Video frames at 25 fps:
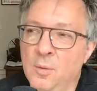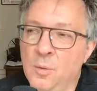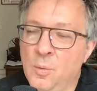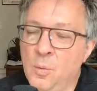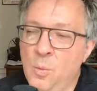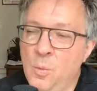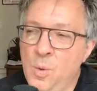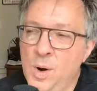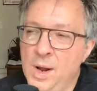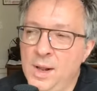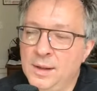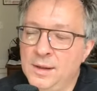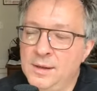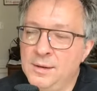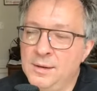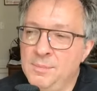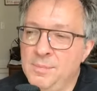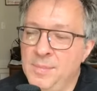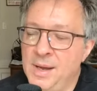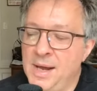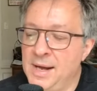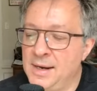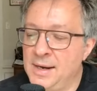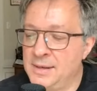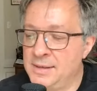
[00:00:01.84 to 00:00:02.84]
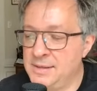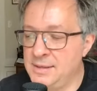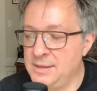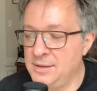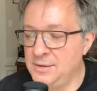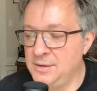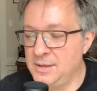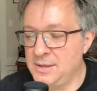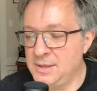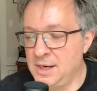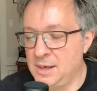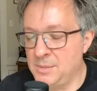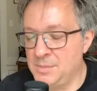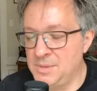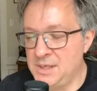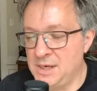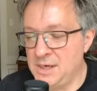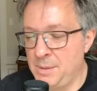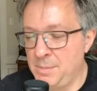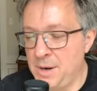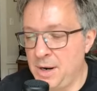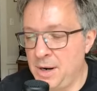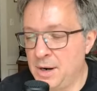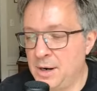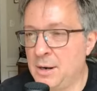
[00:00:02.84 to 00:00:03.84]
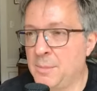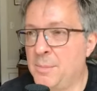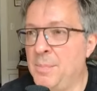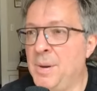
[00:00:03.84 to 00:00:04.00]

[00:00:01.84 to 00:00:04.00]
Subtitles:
Welcome back to the DMZ America